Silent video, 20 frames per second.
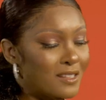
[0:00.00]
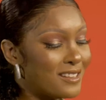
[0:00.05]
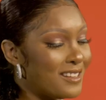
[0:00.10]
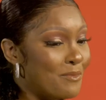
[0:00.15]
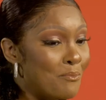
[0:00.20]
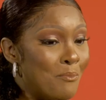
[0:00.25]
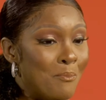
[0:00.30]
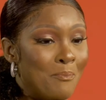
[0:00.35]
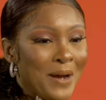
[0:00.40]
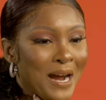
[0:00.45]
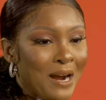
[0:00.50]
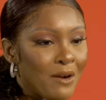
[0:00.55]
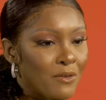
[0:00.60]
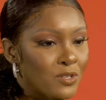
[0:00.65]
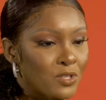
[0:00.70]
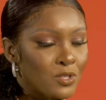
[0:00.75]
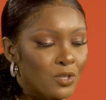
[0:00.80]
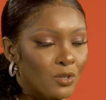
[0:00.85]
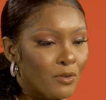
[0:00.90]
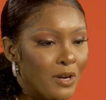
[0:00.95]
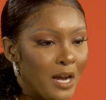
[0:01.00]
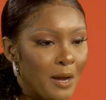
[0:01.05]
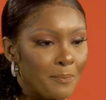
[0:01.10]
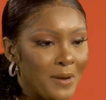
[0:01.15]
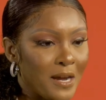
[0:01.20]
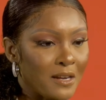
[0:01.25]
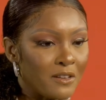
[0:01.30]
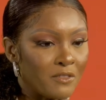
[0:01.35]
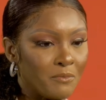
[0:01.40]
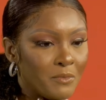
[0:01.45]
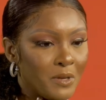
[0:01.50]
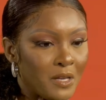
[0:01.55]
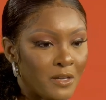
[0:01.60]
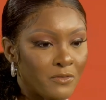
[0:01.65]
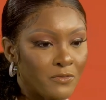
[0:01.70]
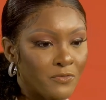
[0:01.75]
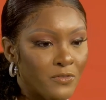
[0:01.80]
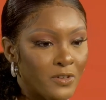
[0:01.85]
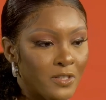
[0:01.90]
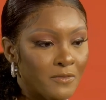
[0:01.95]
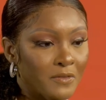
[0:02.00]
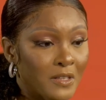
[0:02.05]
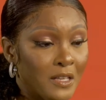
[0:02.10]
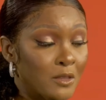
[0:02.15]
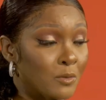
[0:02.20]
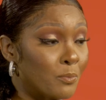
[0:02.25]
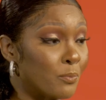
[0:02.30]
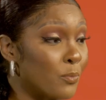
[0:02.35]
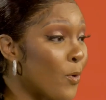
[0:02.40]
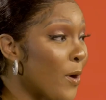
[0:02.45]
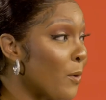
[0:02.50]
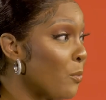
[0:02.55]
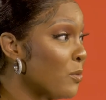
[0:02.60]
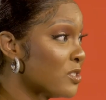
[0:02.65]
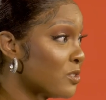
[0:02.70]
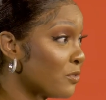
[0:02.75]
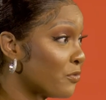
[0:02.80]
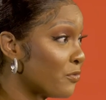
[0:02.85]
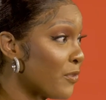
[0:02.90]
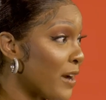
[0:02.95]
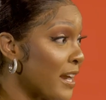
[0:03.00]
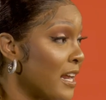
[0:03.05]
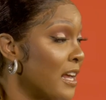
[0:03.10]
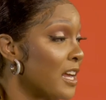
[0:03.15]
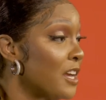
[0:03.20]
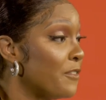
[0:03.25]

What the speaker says: embarrassed the crap out of me in front of them. The boy was afraid.